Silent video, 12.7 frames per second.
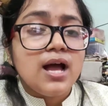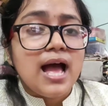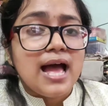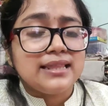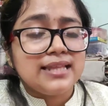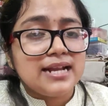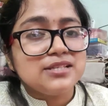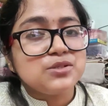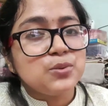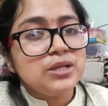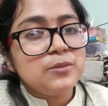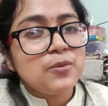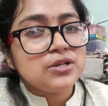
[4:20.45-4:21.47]
And that is
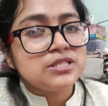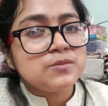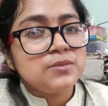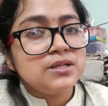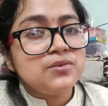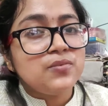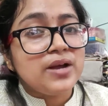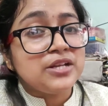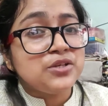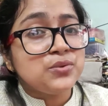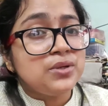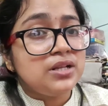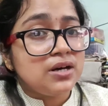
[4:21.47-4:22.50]
only possible when
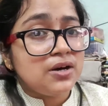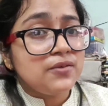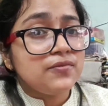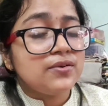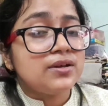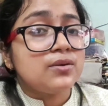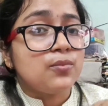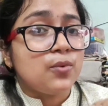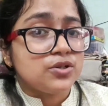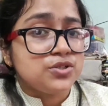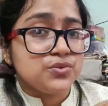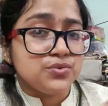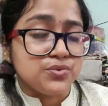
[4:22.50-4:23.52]
you love
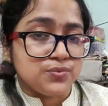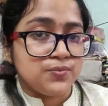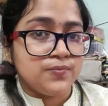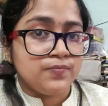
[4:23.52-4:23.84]
what you do